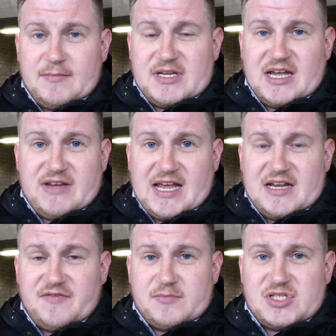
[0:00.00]
diving
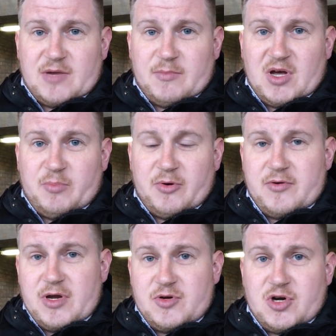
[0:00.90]
header from Tom Hopper,
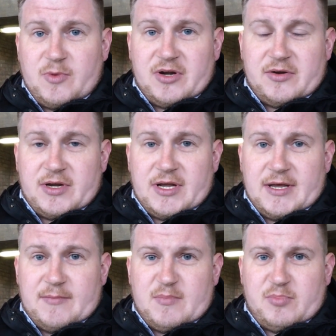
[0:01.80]
who'd come
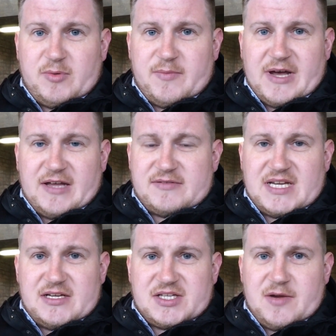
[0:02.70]
on probably about
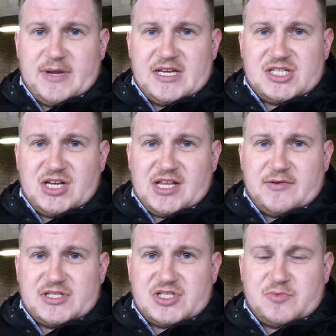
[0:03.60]
10 or so minutes
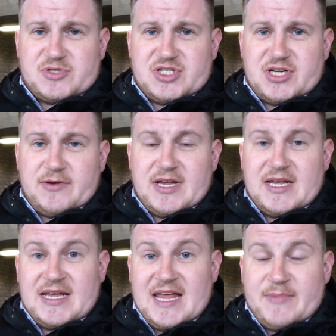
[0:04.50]
earlier as a substitute,
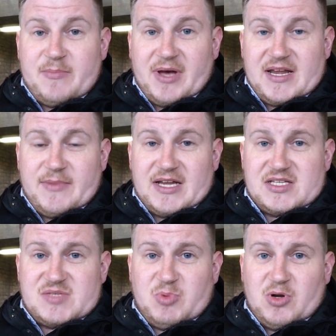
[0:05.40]
he met Paddy
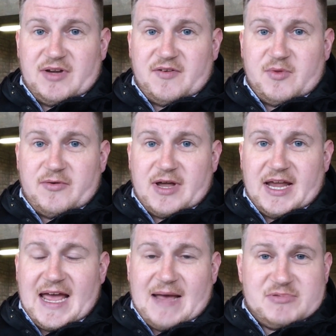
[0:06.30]
Madden's ball in from the
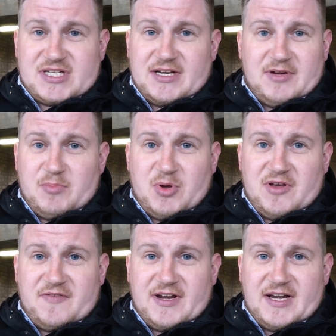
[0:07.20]
right absolutely
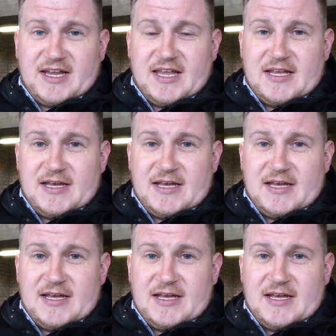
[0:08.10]
perfectly,